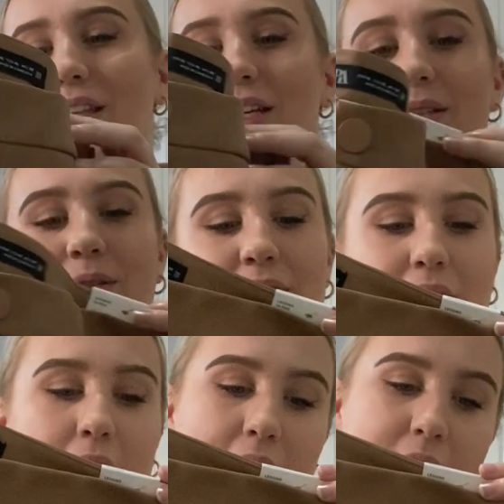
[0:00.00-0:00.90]
these ones
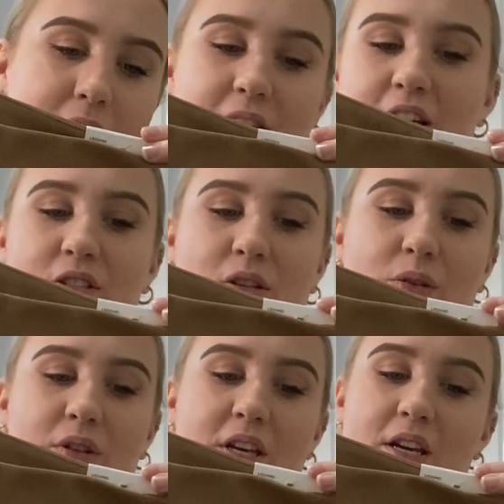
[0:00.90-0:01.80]
are. So they're just
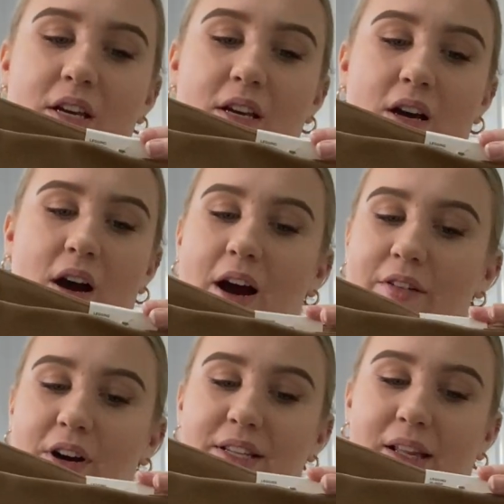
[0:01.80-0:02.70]
called the high
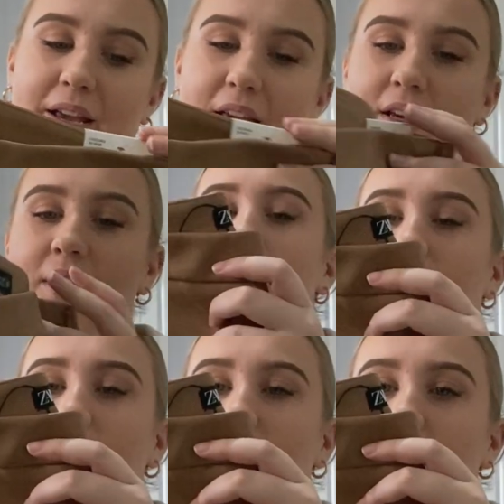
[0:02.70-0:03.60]
rise legging,
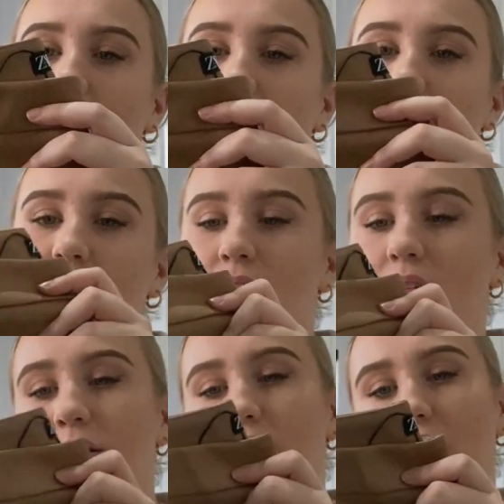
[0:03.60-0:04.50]
and
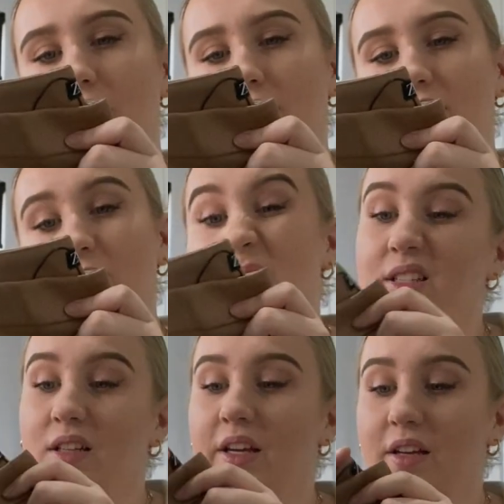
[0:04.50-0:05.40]
that's
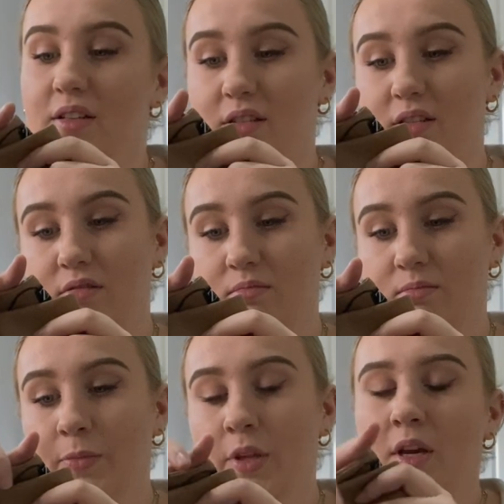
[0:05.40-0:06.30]
basically it.
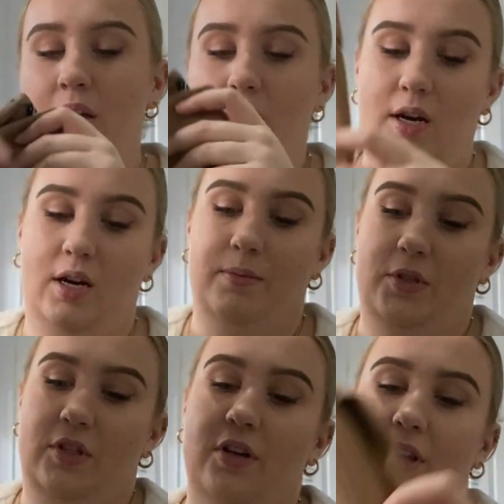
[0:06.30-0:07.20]

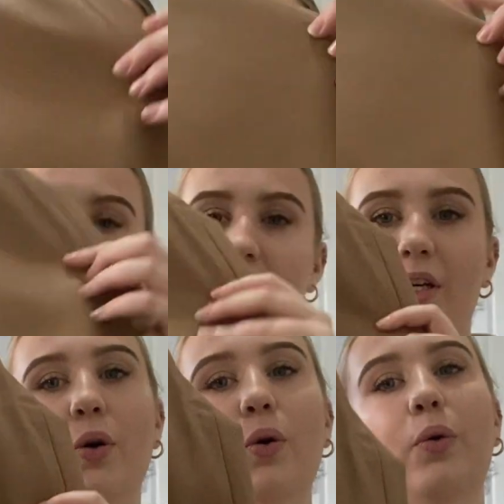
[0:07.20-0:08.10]
So these are really
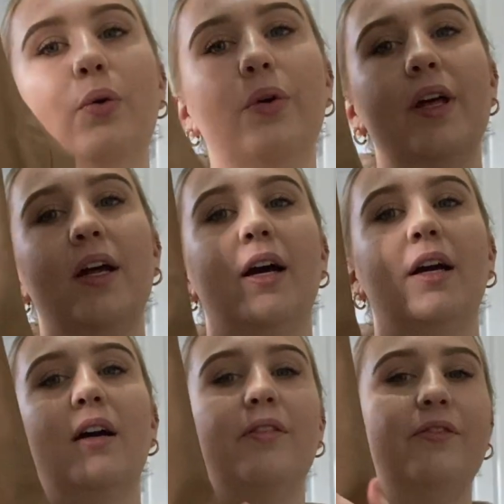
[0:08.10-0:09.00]
cool. They're
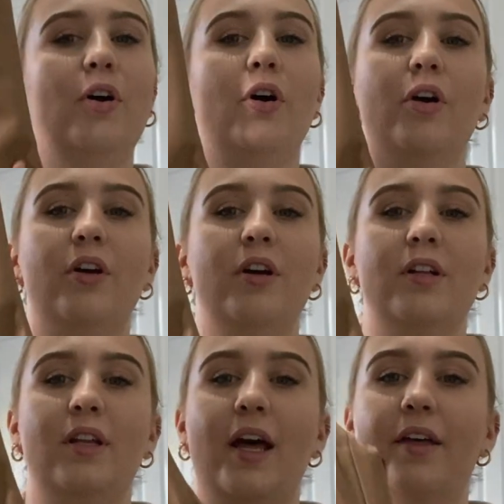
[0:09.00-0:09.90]
like a faux
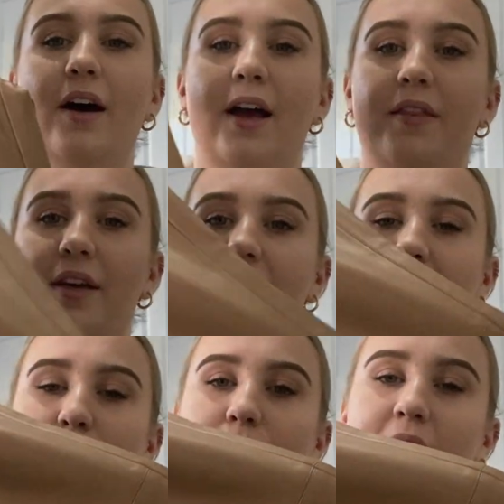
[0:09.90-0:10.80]
leather and they're
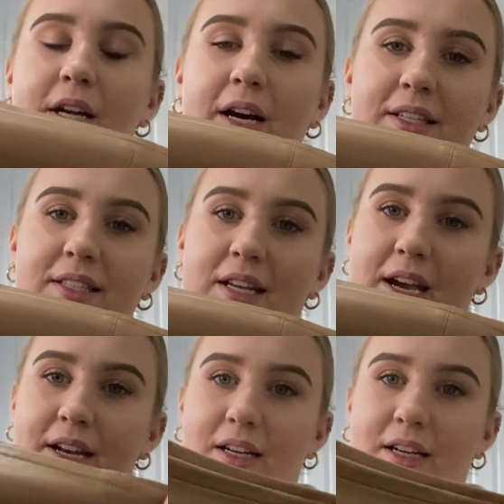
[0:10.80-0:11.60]
this really nice tan